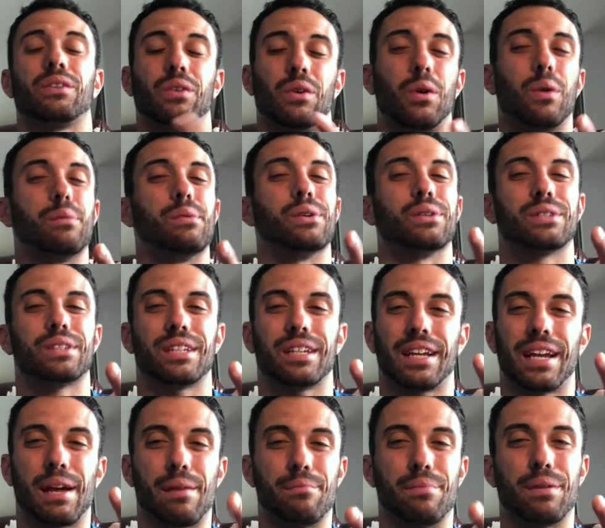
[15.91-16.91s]
Almost.
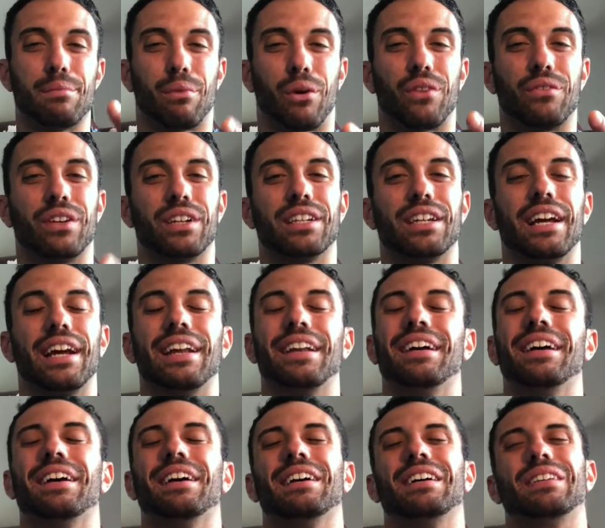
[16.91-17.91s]
Can't be perfect yet.
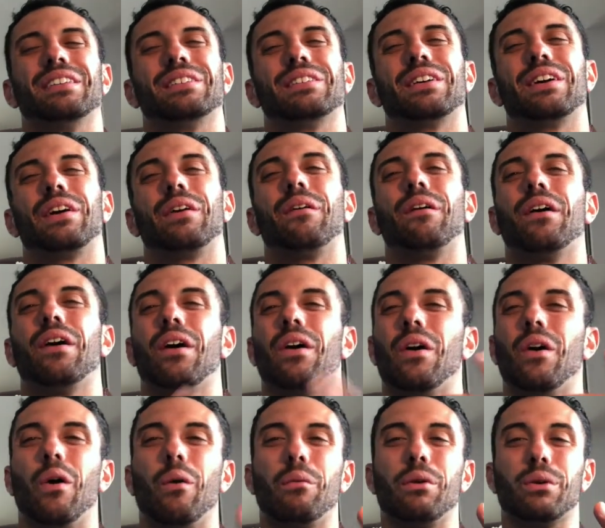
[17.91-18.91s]
So
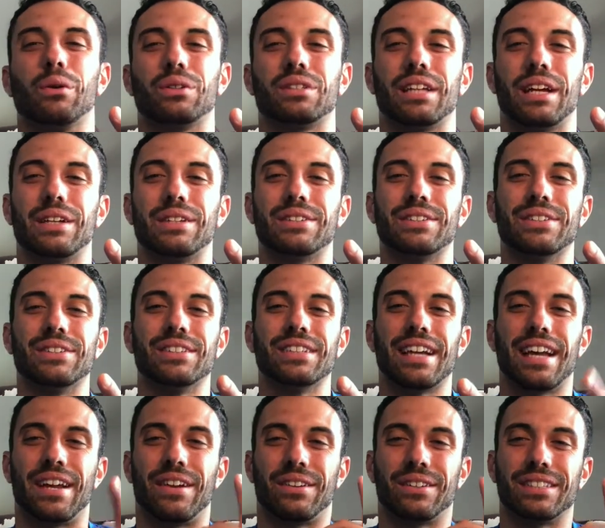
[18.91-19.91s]
hope you will stay tuned,
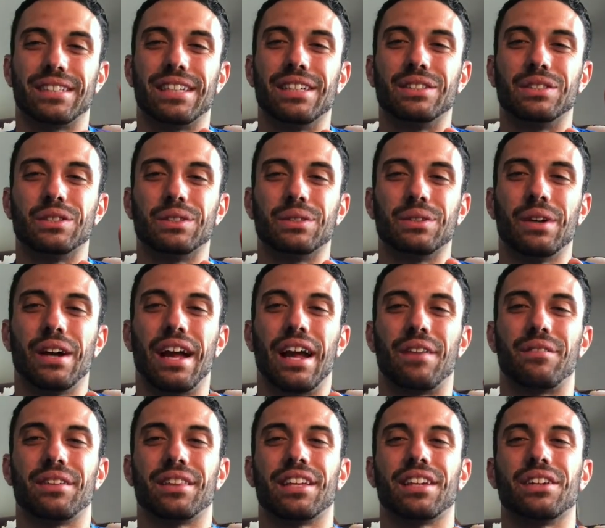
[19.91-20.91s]
and I'll teach you
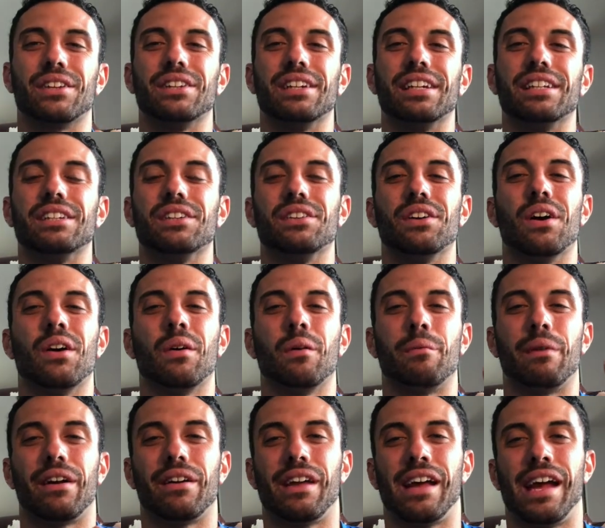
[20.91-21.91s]
everything you need to know
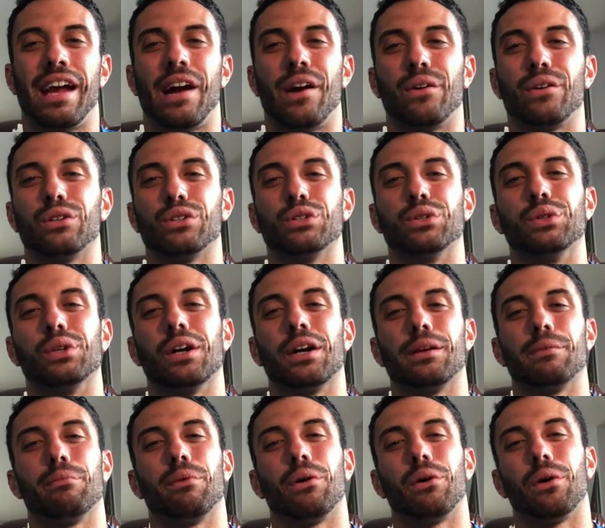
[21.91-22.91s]
about how to shoot a
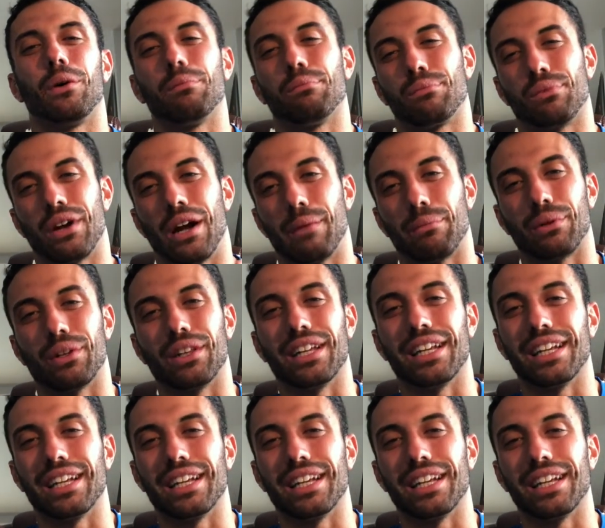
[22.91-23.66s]
ball properly.